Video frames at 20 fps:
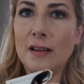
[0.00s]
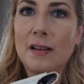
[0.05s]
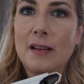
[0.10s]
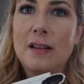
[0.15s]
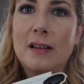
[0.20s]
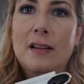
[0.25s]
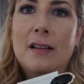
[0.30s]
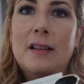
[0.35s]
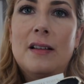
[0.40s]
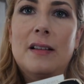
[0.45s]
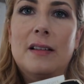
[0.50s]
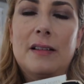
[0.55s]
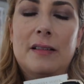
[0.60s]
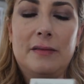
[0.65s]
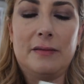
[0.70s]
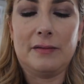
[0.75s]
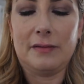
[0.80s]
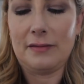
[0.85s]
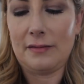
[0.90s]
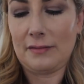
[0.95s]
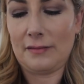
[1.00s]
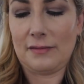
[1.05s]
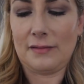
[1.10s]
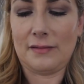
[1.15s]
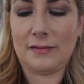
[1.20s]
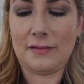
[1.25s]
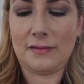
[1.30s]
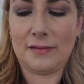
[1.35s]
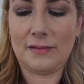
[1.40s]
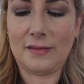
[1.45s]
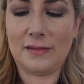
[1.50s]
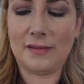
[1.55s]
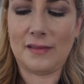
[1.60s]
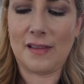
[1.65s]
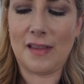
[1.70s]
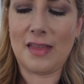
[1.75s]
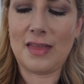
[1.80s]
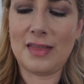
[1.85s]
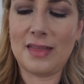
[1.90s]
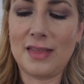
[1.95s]

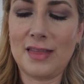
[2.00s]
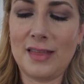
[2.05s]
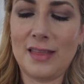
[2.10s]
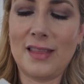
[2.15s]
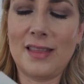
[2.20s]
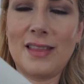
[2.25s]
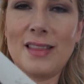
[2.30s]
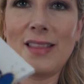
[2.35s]
Nothing is said.